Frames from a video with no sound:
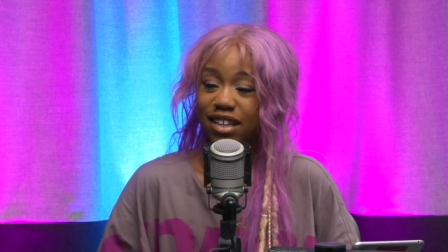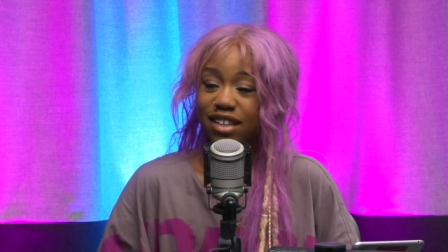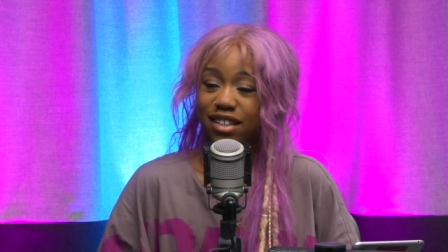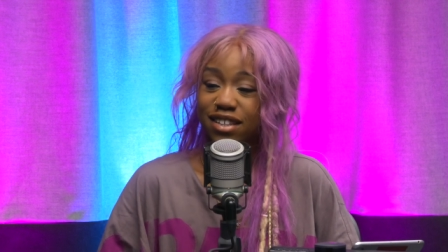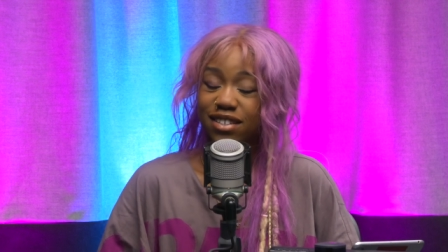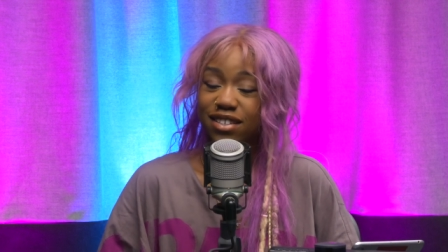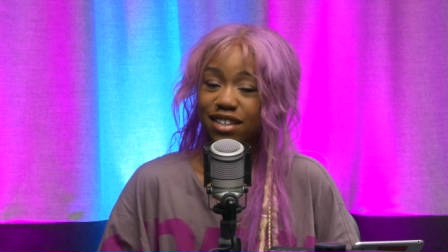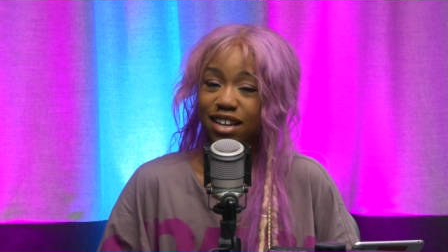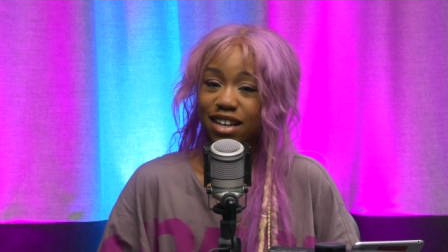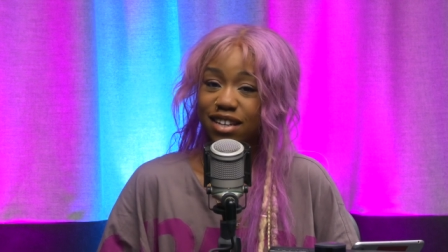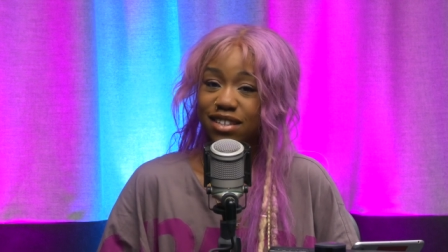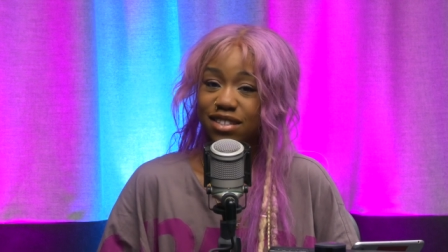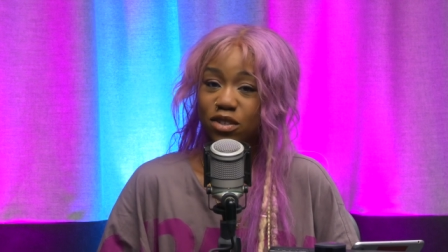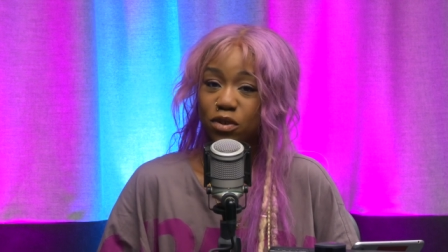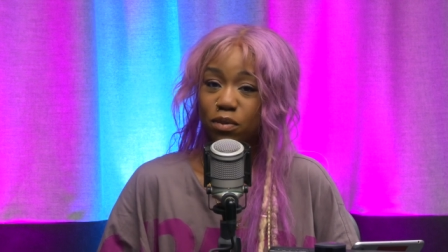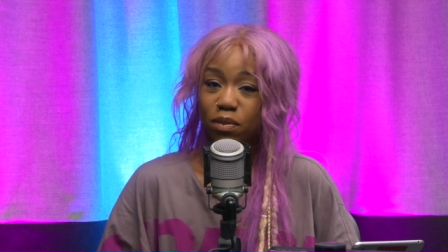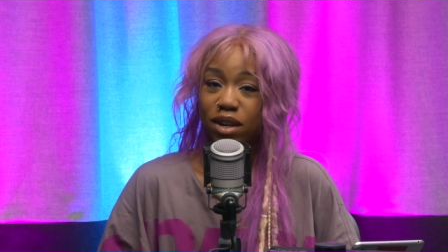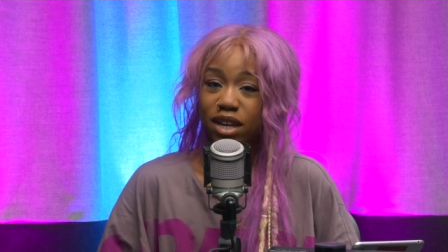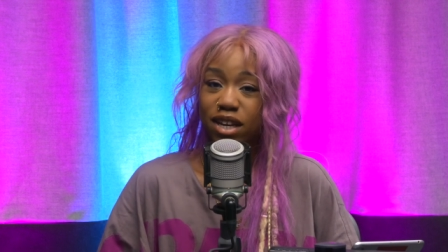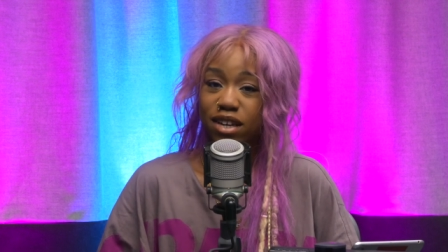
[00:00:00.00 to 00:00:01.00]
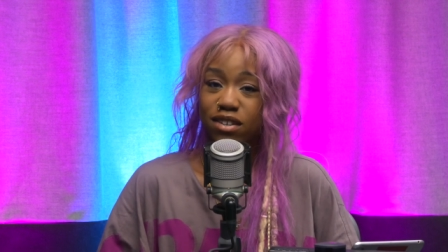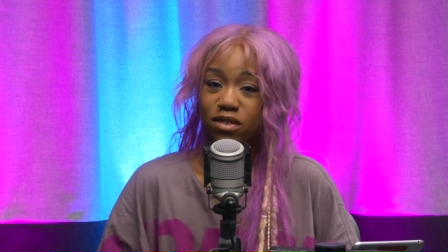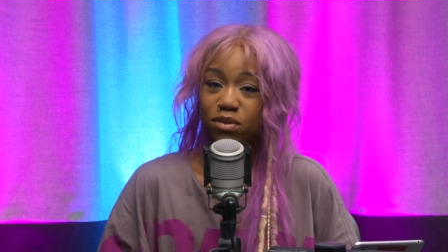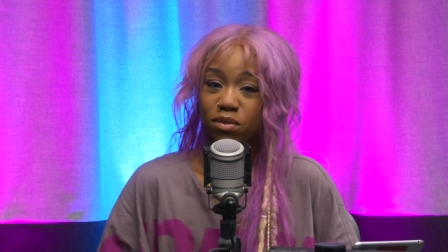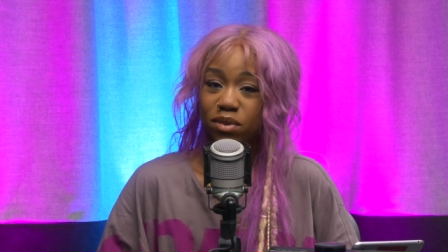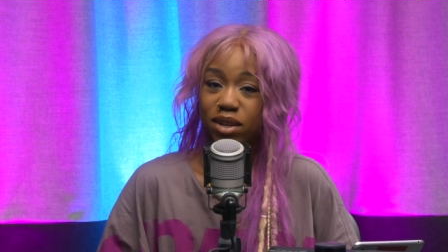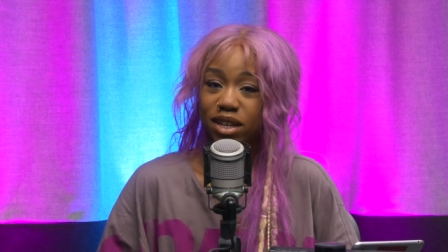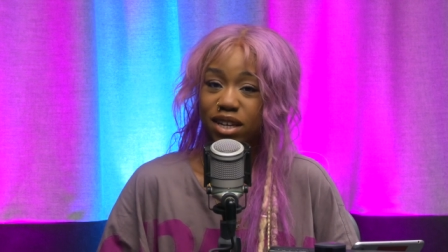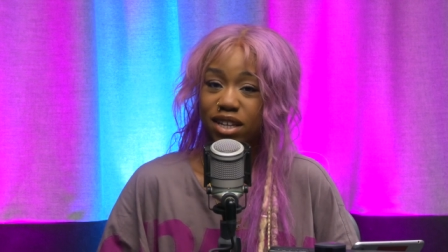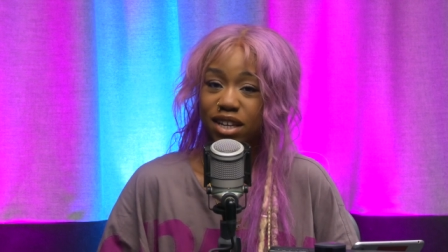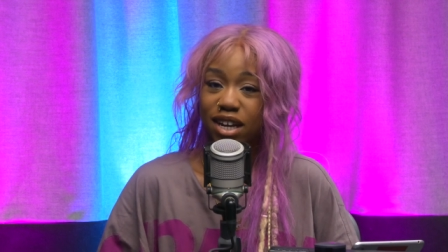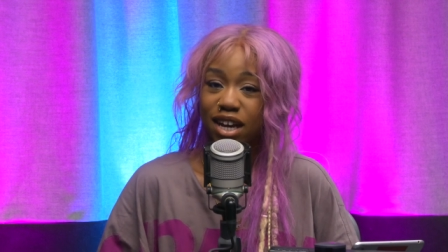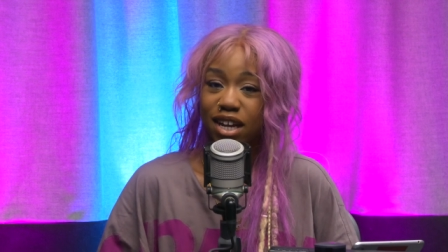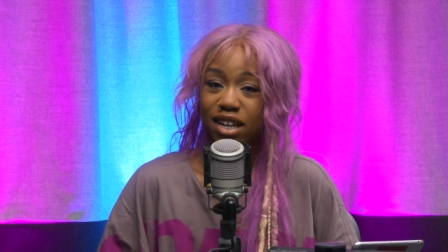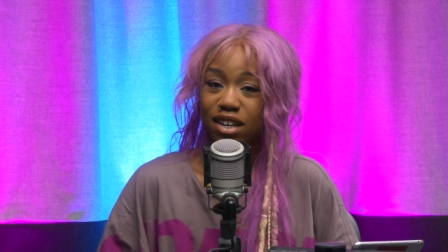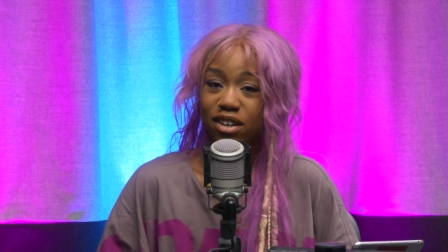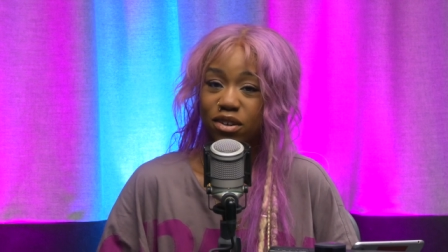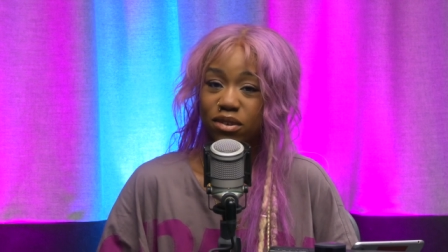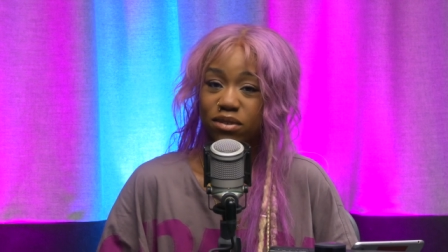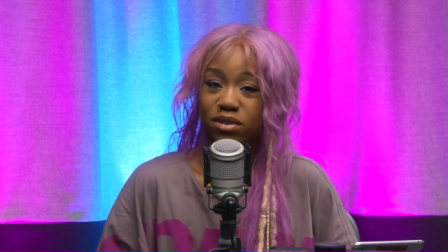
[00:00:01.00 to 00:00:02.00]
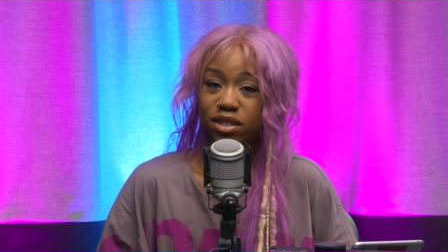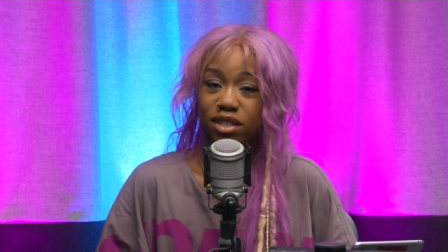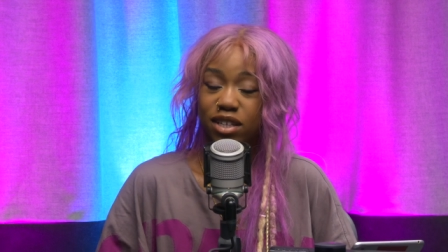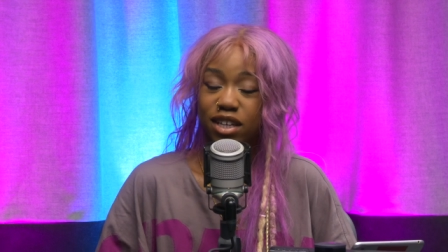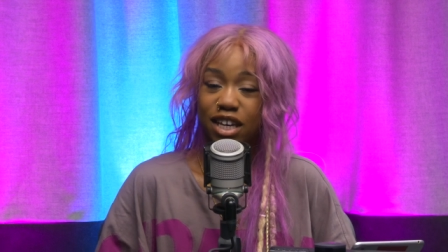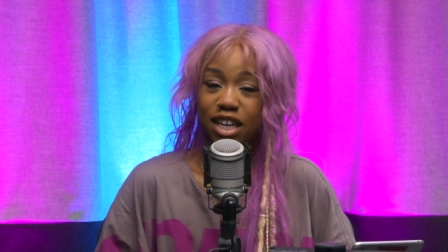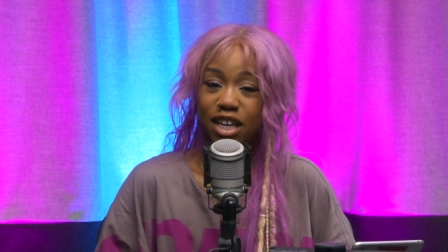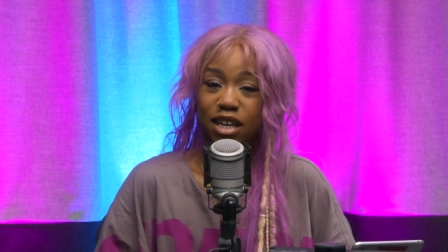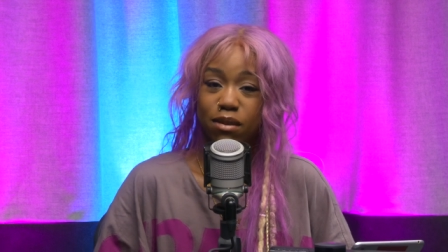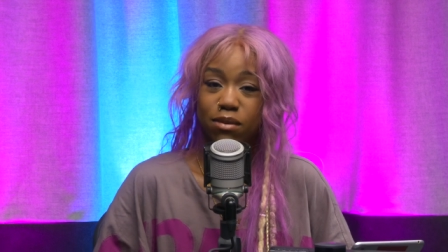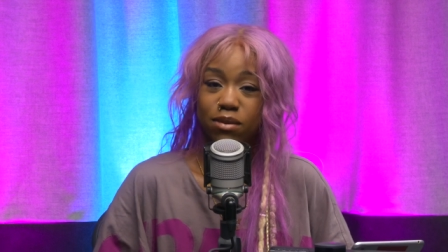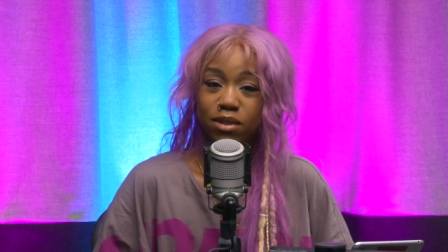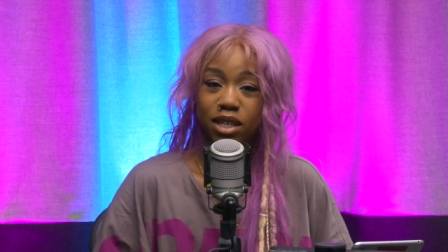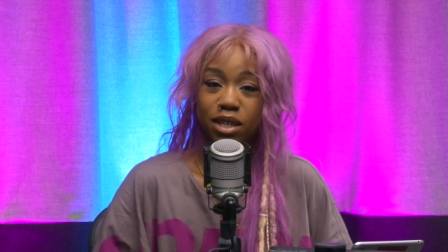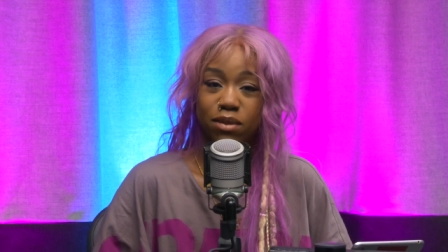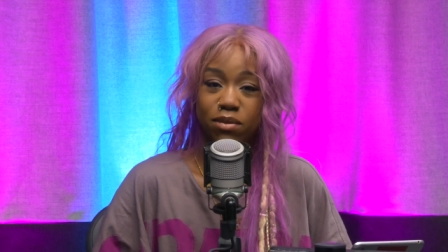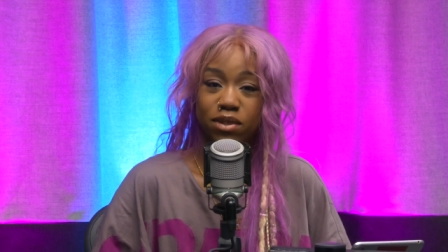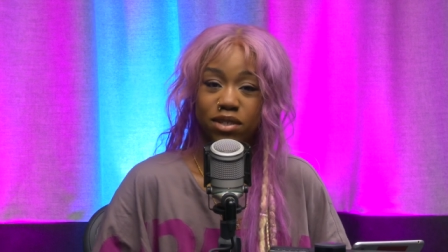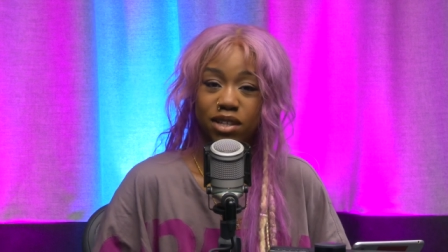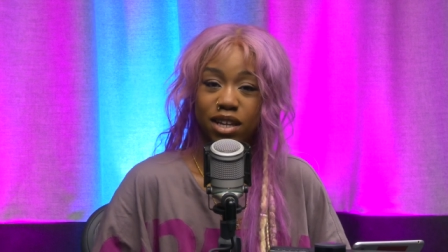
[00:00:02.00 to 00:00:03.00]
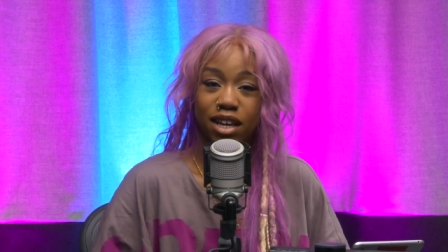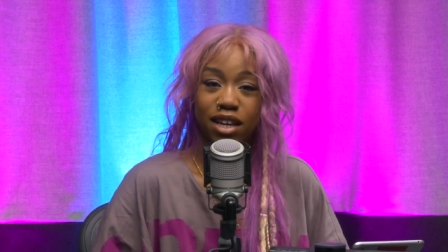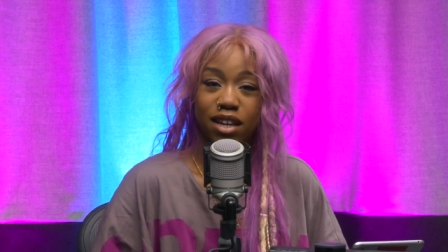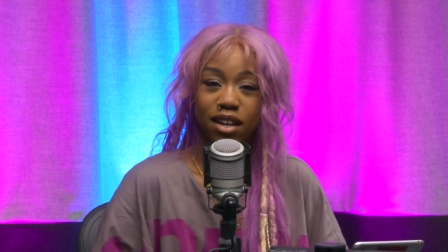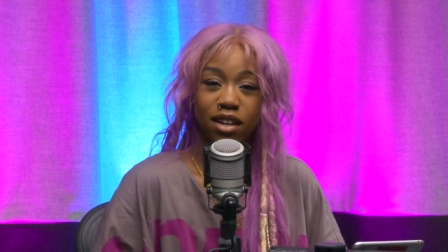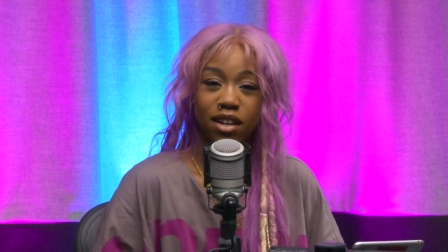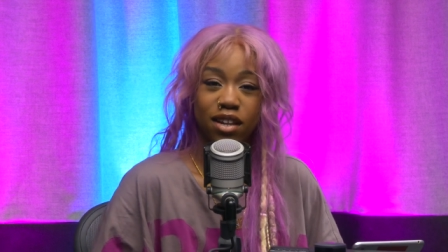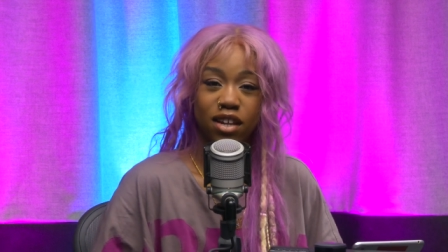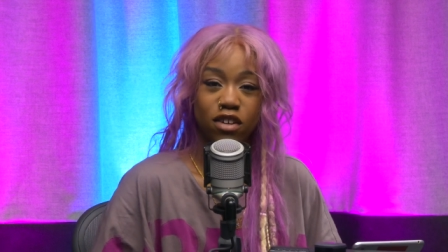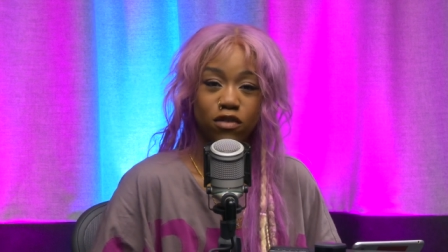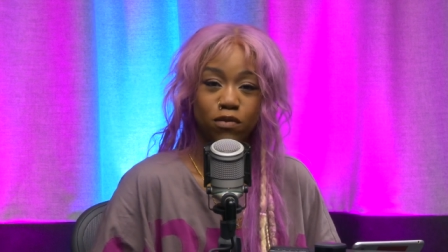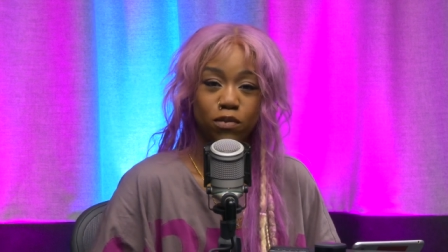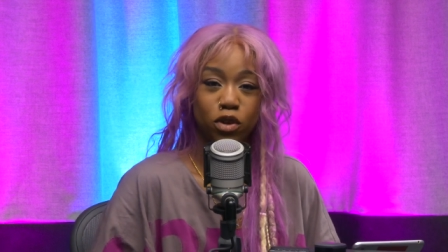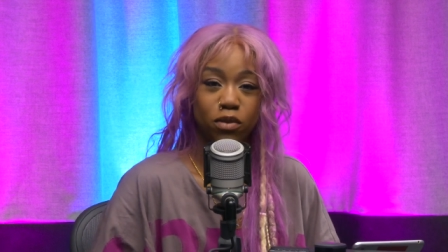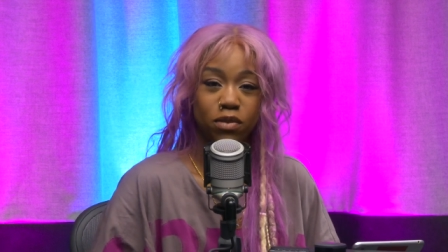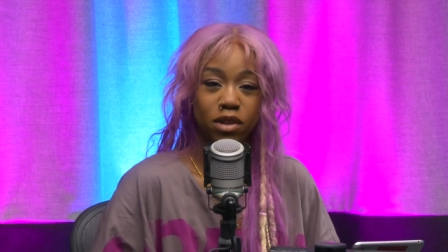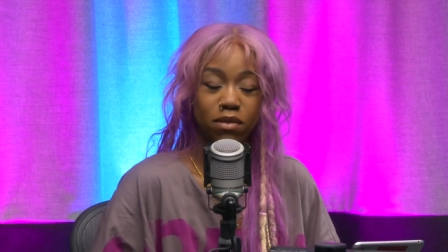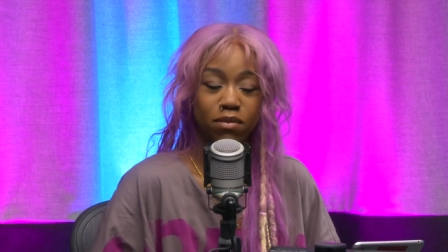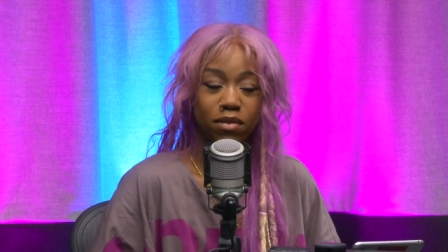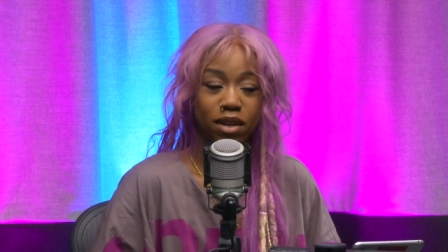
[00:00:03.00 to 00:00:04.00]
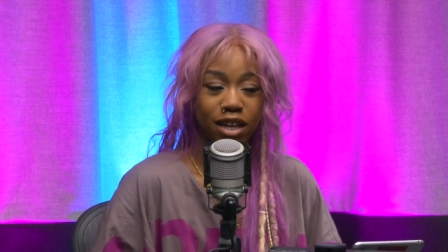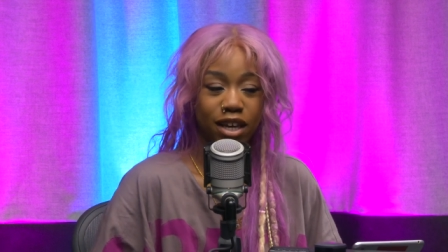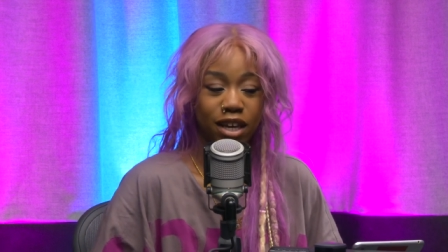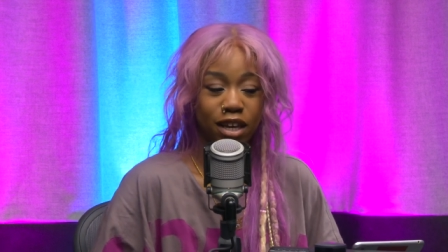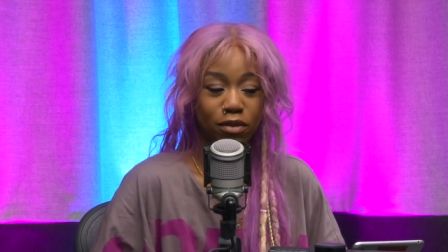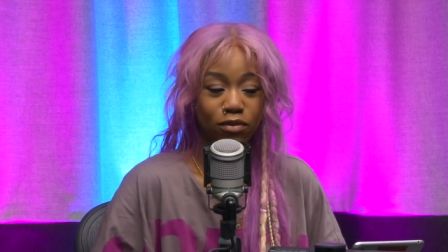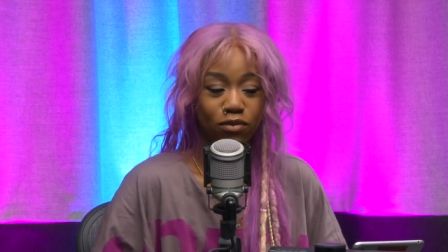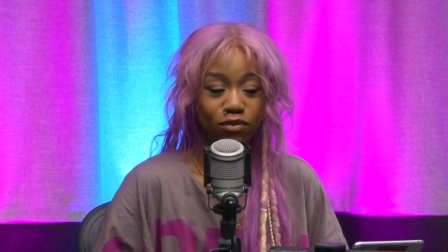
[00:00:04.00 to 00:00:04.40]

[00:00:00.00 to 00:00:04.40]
this guy is still playing his weird kind of ghosty games. He was like love bombing me.